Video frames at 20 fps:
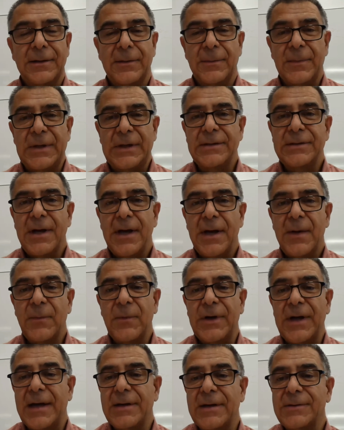in the meantime,
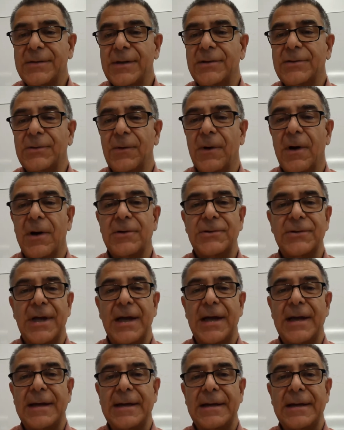we ask that you all
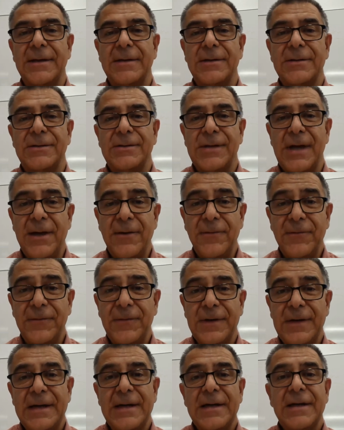stay safe,
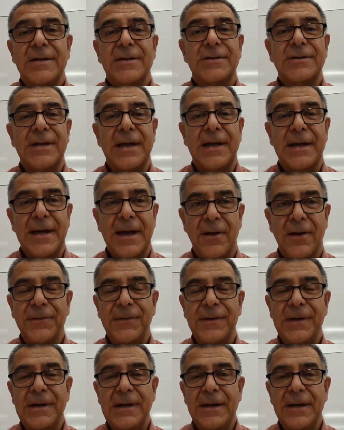stay
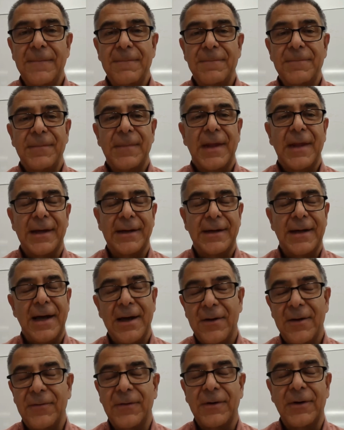healthy, and
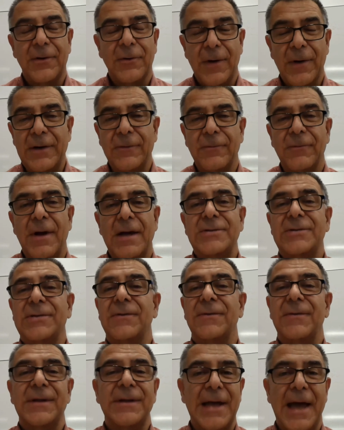have a great rest
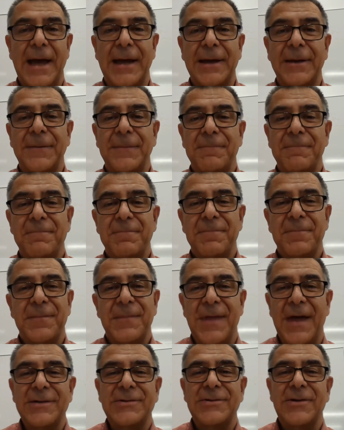of the day.
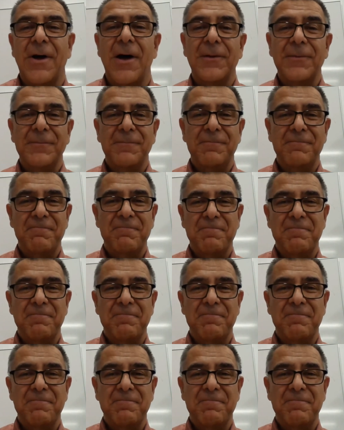Thanks all.